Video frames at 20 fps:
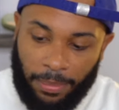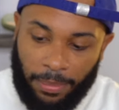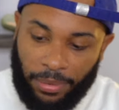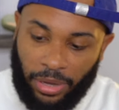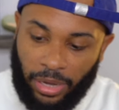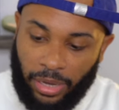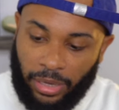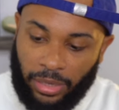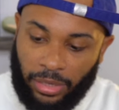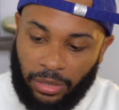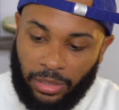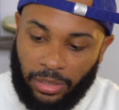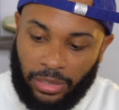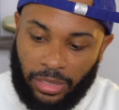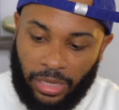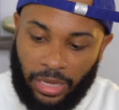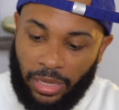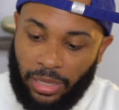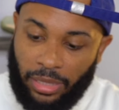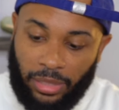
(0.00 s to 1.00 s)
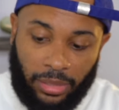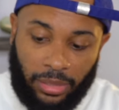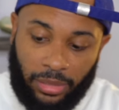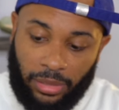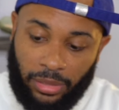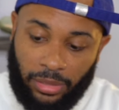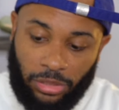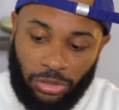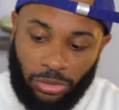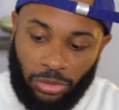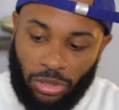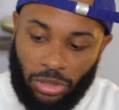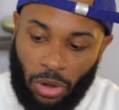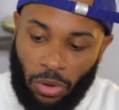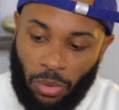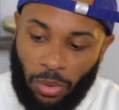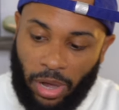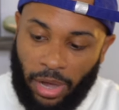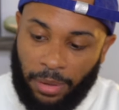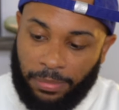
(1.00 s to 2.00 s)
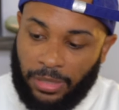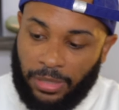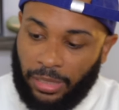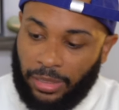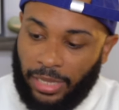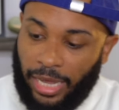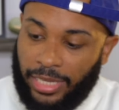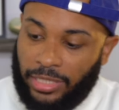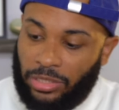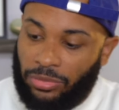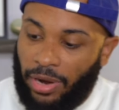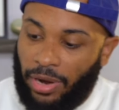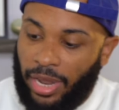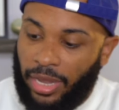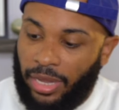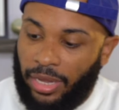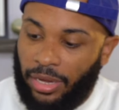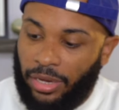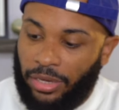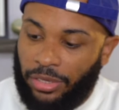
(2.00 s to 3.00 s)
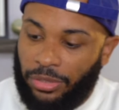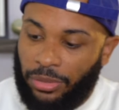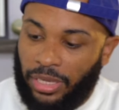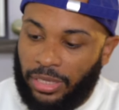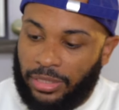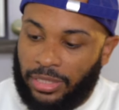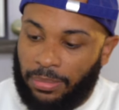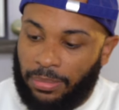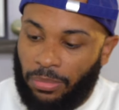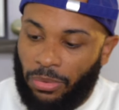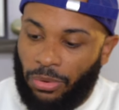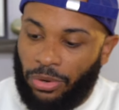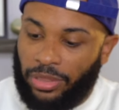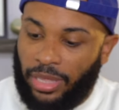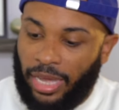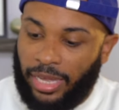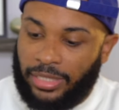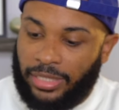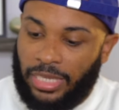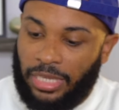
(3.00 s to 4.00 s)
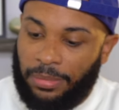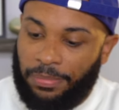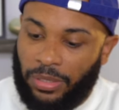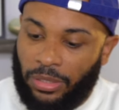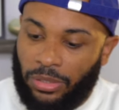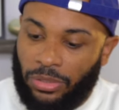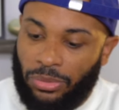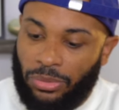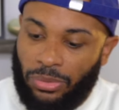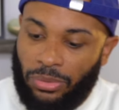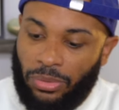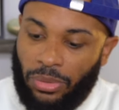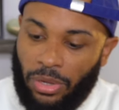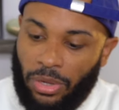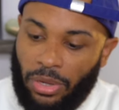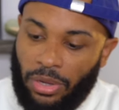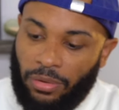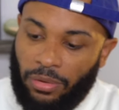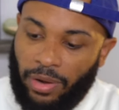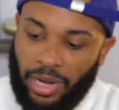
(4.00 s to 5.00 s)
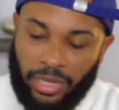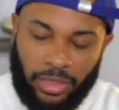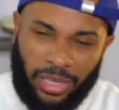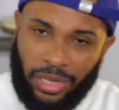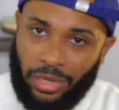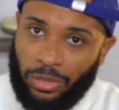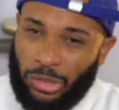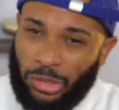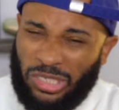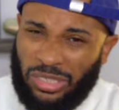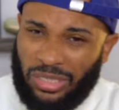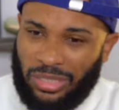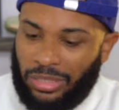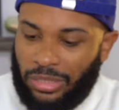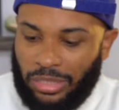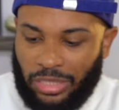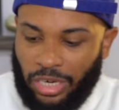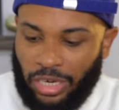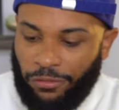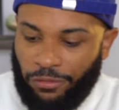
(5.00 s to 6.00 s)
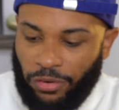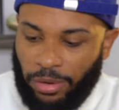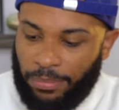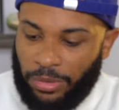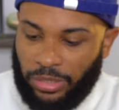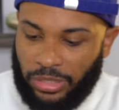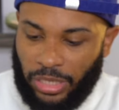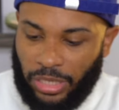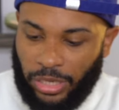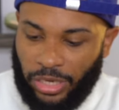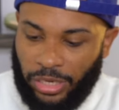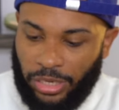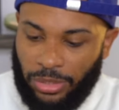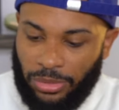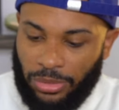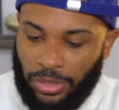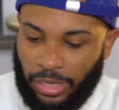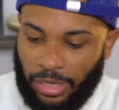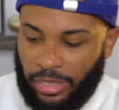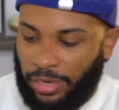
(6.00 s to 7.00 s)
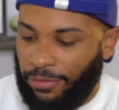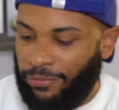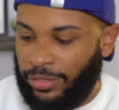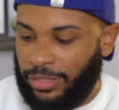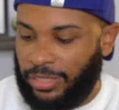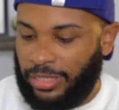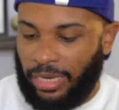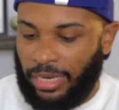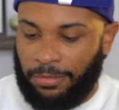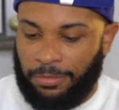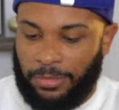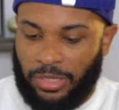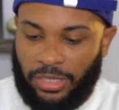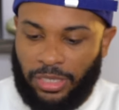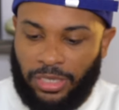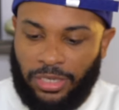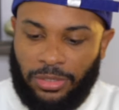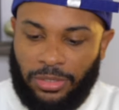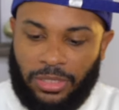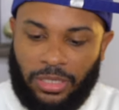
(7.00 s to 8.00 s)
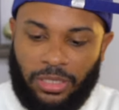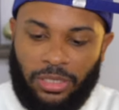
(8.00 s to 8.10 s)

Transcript: But then you go up the lace right here. You get some more of that TPU right there. It's just different material, a different set of materials.